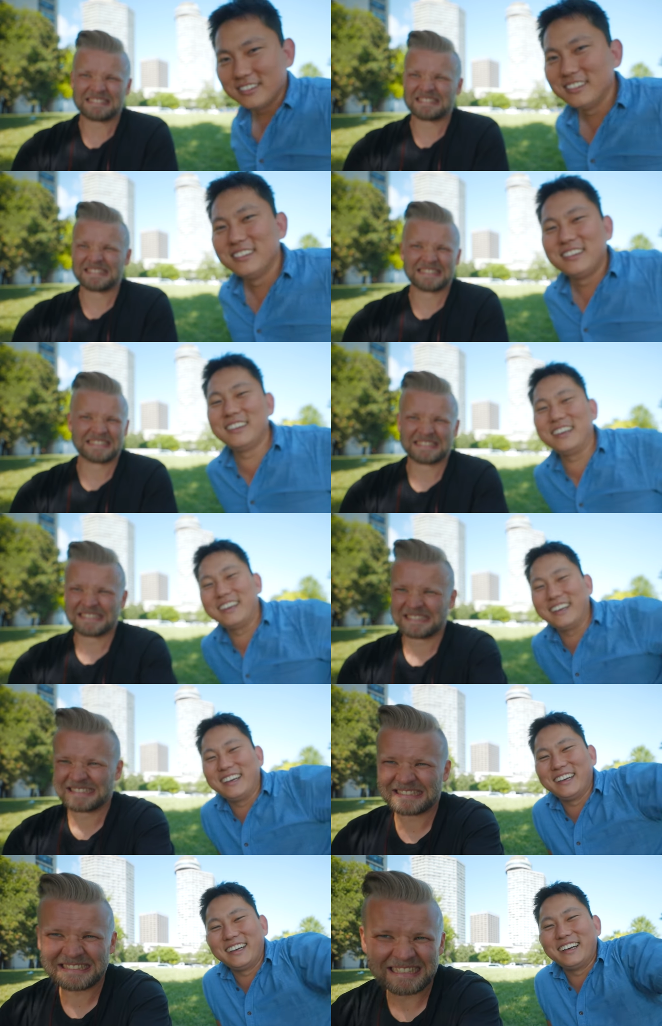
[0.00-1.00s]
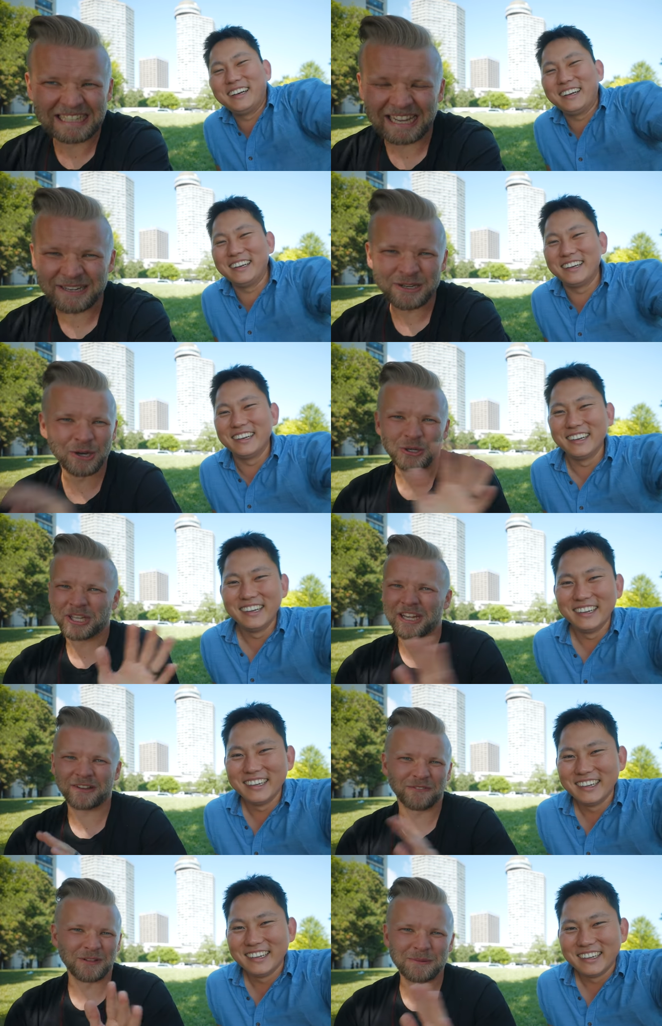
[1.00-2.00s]
Speaker 1: Ugh, yeah, no
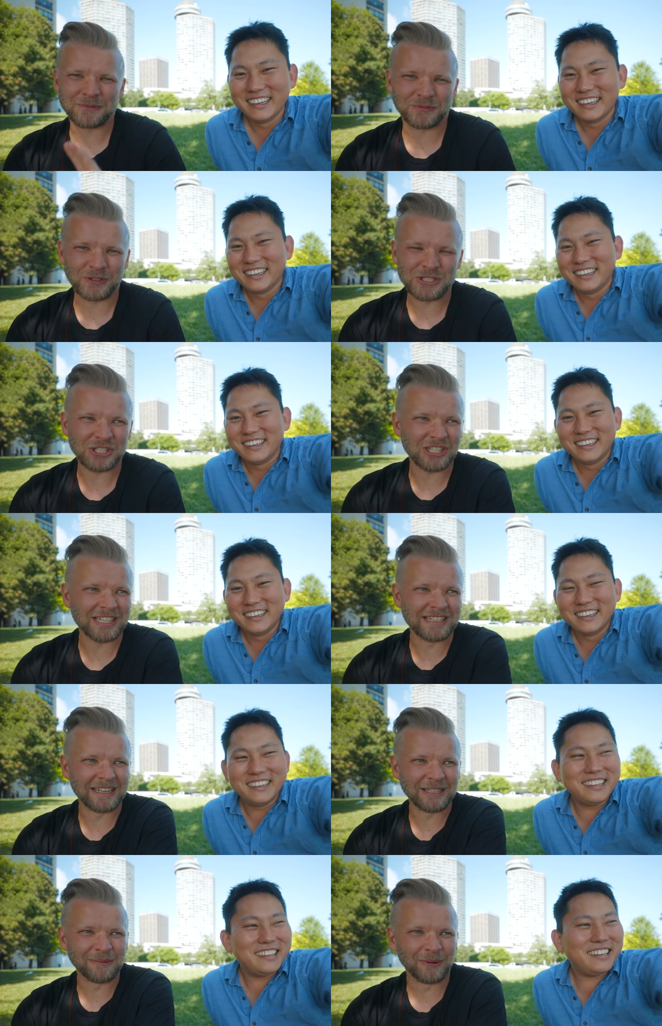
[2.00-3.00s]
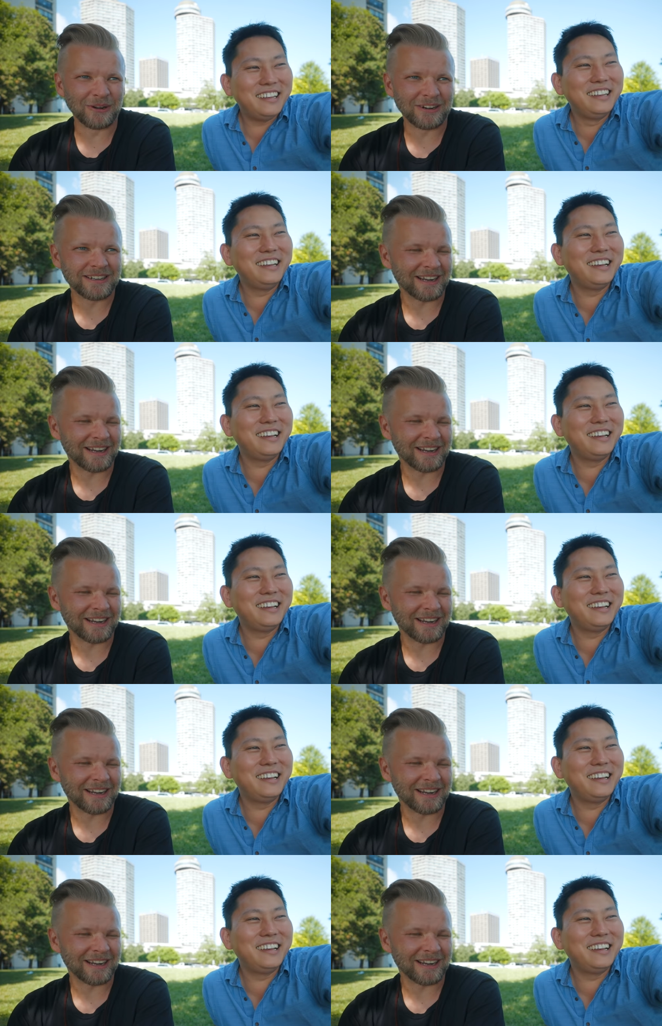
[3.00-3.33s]
kick flips for Gene anymore.